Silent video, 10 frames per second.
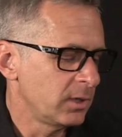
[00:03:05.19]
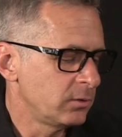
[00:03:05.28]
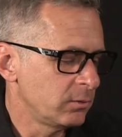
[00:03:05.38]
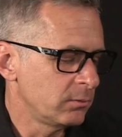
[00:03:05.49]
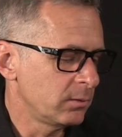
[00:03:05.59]
they
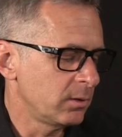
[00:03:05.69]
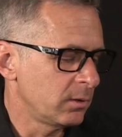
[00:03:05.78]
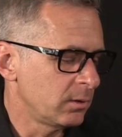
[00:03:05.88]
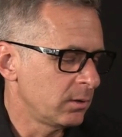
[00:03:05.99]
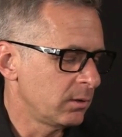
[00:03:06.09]
do
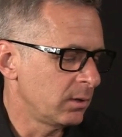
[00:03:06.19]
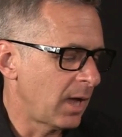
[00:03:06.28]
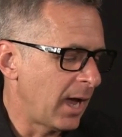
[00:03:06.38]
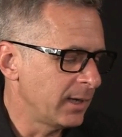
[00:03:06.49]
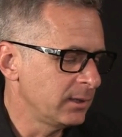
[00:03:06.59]
the
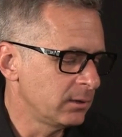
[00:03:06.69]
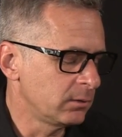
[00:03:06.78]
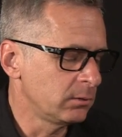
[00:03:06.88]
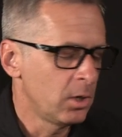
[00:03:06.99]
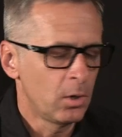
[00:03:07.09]

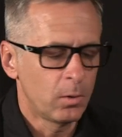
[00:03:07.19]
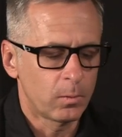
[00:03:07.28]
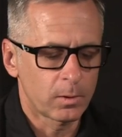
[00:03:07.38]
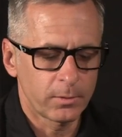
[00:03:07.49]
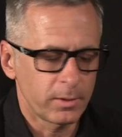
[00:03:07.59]
on-hill
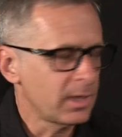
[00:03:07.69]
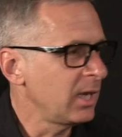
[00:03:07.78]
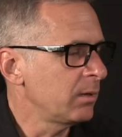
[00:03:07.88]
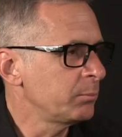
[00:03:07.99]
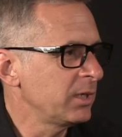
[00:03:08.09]
or the
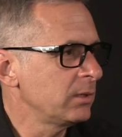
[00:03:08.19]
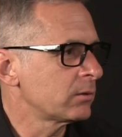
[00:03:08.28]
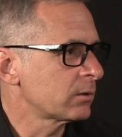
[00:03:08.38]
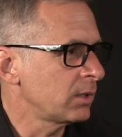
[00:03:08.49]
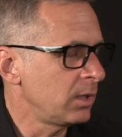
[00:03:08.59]
camping
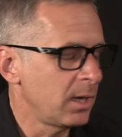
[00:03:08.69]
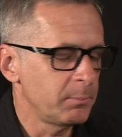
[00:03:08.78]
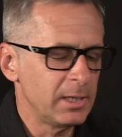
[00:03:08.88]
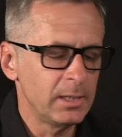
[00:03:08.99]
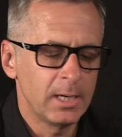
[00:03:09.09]
or
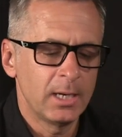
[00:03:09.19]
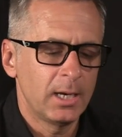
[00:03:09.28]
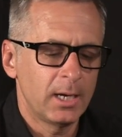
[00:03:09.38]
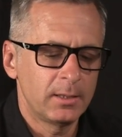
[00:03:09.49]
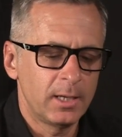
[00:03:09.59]
climbing,
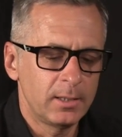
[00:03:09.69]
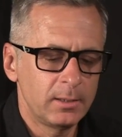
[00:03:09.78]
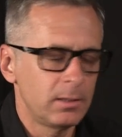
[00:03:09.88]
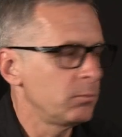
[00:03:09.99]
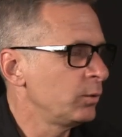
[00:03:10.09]
and then
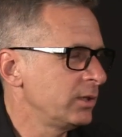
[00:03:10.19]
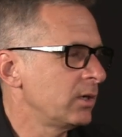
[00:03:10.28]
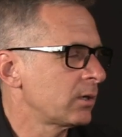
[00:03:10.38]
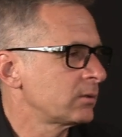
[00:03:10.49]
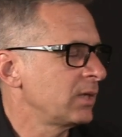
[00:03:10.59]
we
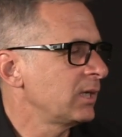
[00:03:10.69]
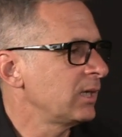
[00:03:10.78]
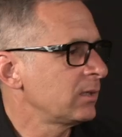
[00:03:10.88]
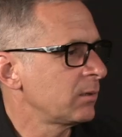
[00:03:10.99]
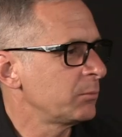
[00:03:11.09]
are
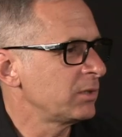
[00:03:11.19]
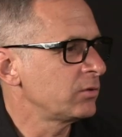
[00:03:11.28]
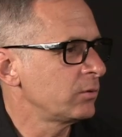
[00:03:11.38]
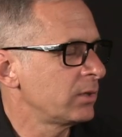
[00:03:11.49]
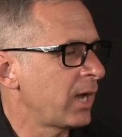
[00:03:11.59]
taking them
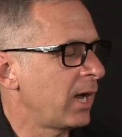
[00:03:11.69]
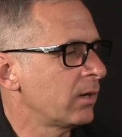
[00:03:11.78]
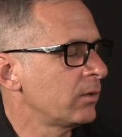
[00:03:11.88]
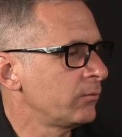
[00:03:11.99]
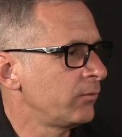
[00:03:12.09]
into an
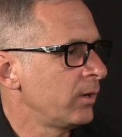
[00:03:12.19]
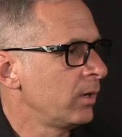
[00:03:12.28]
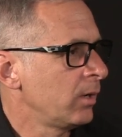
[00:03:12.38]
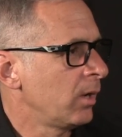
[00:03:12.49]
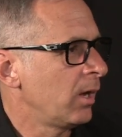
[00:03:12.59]

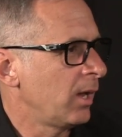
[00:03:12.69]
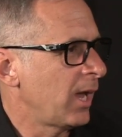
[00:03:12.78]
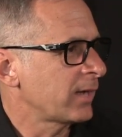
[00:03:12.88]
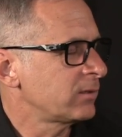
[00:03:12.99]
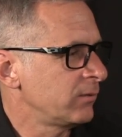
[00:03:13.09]

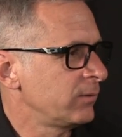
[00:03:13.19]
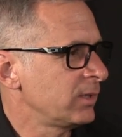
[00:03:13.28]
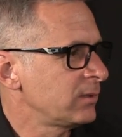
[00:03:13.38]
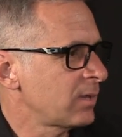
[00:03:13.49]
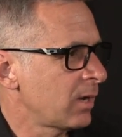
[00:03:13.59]
out-of-activity
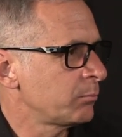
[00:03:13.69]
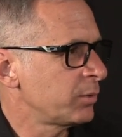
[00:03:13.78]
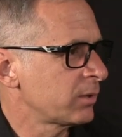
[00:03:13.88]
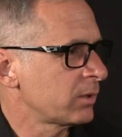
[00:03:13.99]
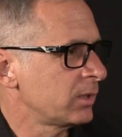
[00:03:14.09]
time
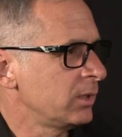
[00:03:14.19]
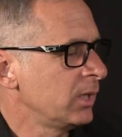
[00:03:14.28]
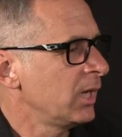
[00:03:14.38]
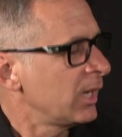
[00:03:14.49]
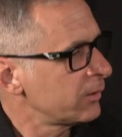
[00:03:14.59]
period.
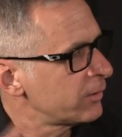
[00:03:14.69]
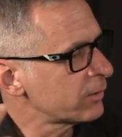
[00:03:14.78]
And